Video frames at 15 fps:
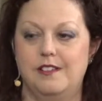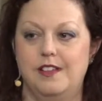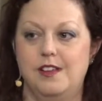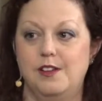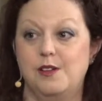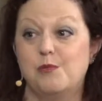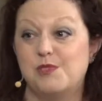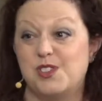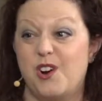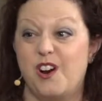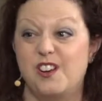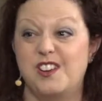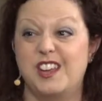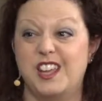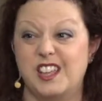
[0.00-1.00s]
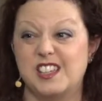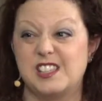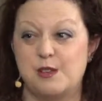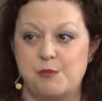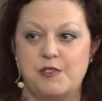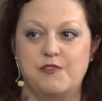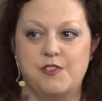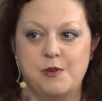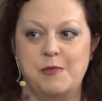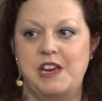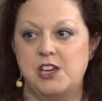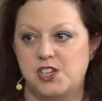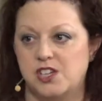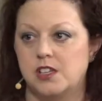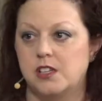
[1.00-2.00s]
it was hard to get some
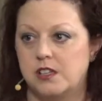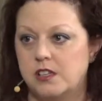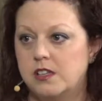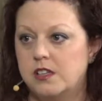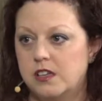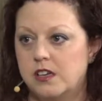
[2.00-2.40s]
information